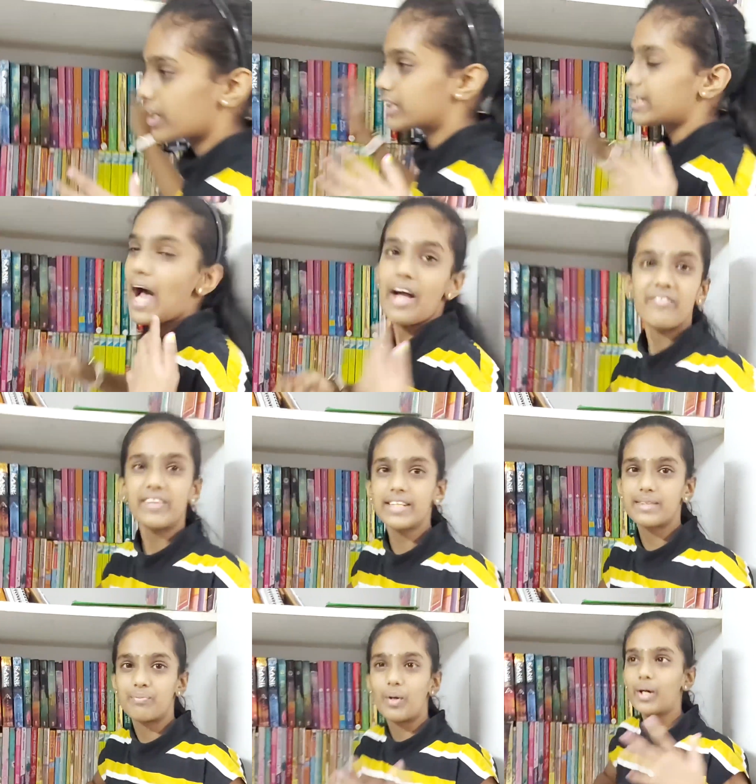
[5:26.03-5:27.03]
Because I feel
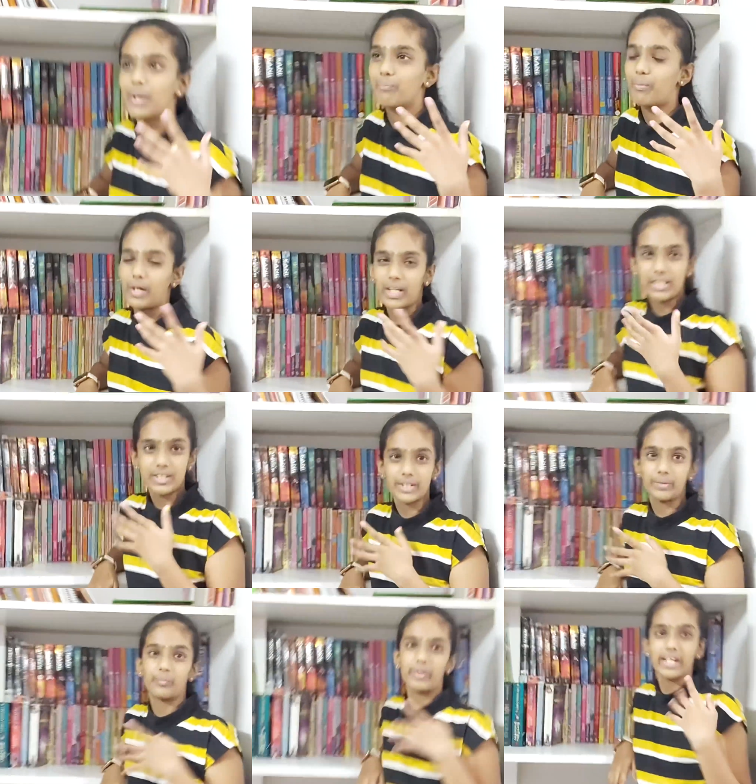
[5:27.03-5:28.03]
it's more important
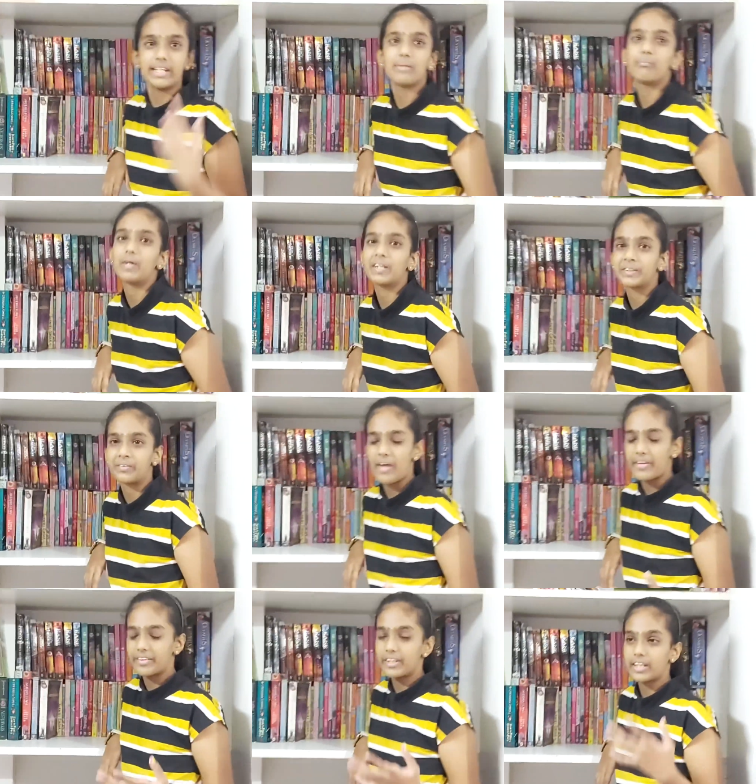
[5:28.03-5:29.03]
to read the books
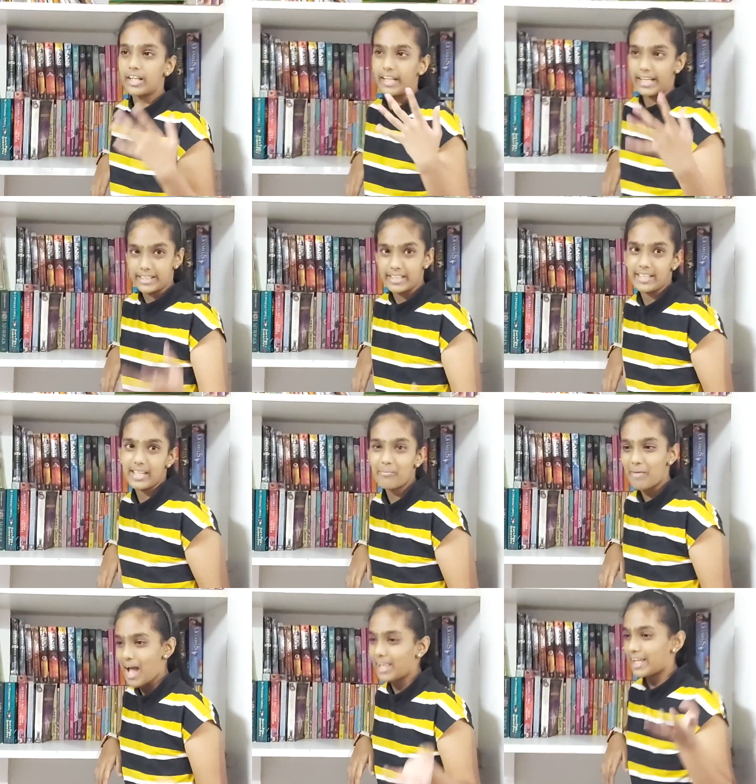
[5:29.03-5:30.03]
rather than collecting them.
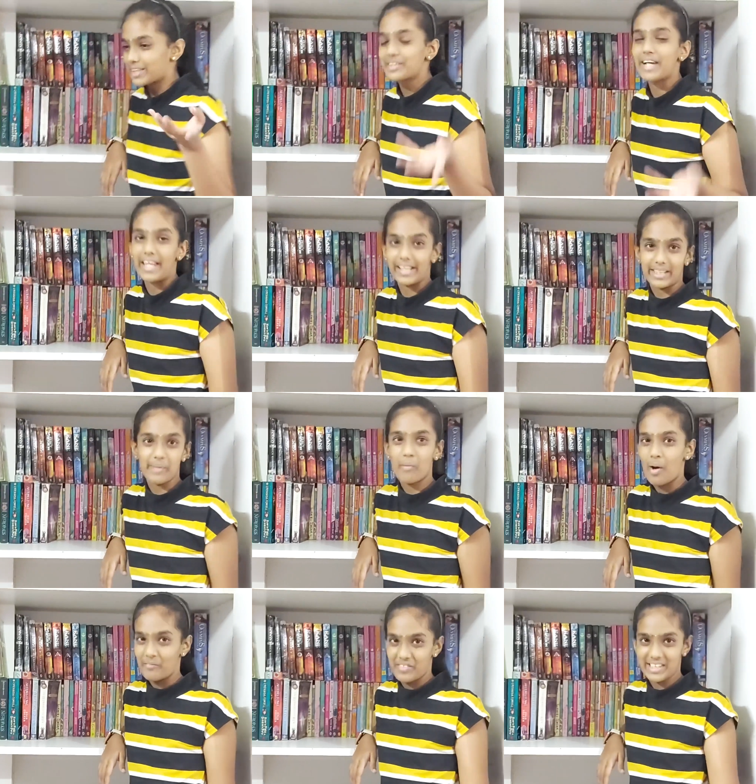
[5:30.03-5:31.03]
I like to collect them,
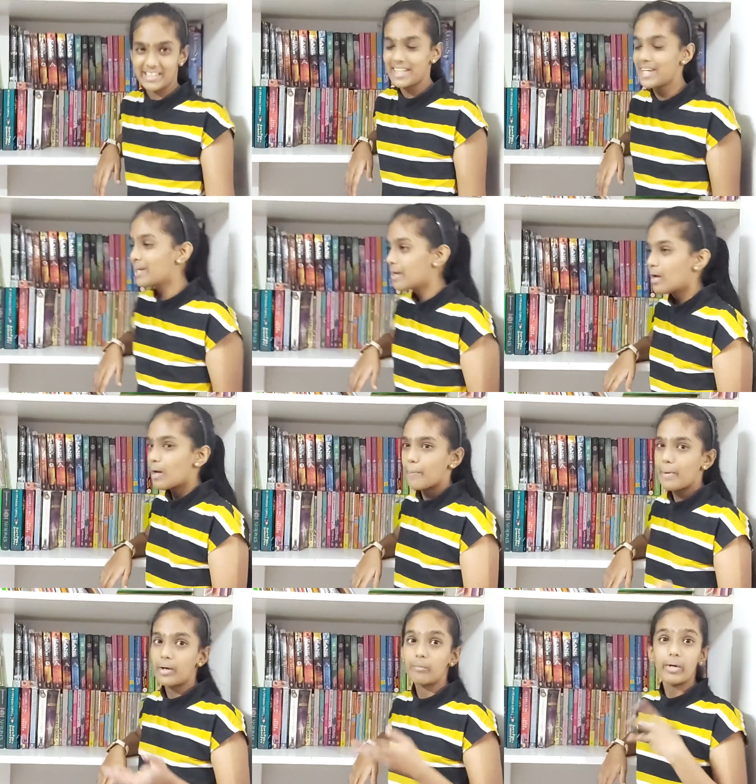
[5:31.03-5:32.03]
obviously,
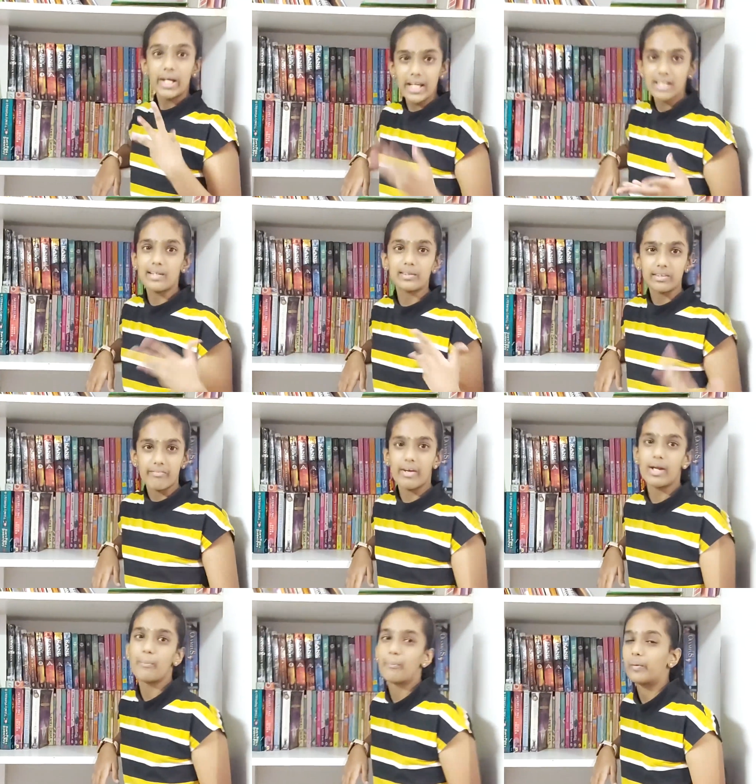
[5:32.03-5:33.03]
but reading is also
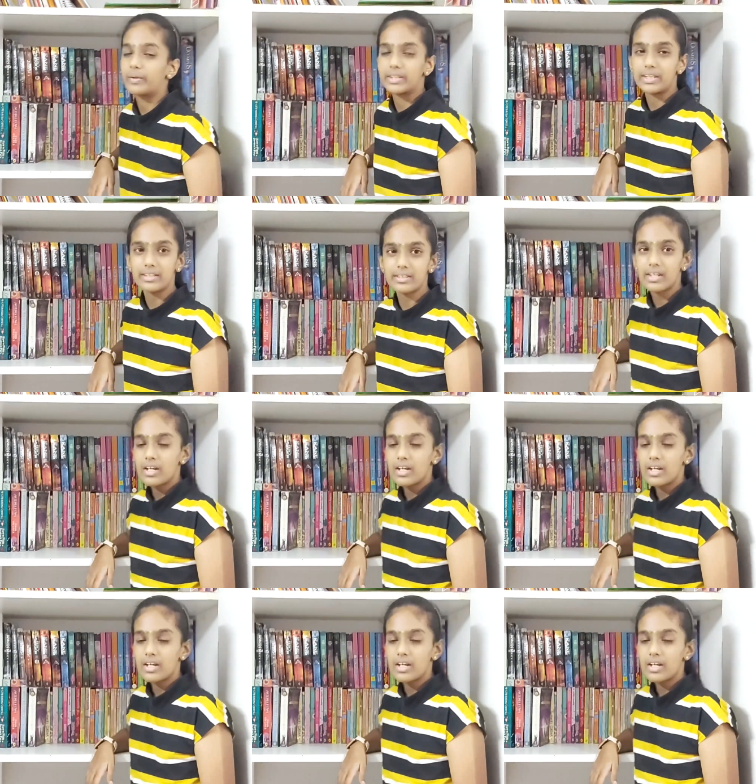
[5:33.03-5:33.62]
very important.